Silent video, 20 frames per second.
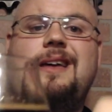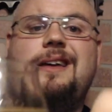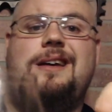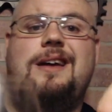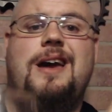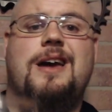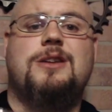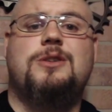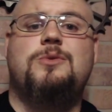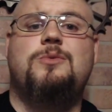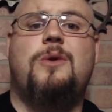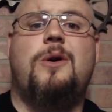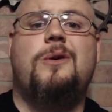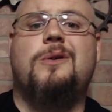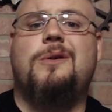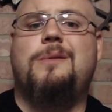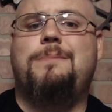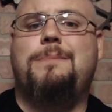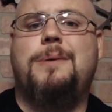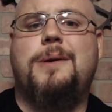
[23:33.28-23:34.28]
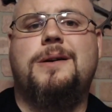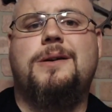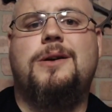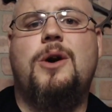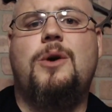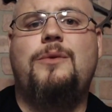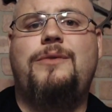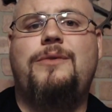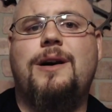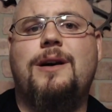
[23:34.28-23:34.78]
and you won't
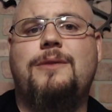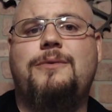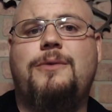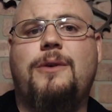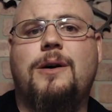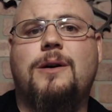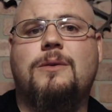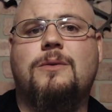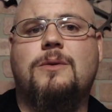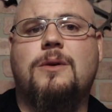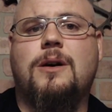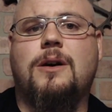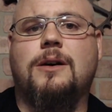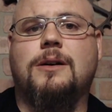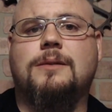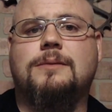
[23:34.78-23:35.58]
go very far wrong.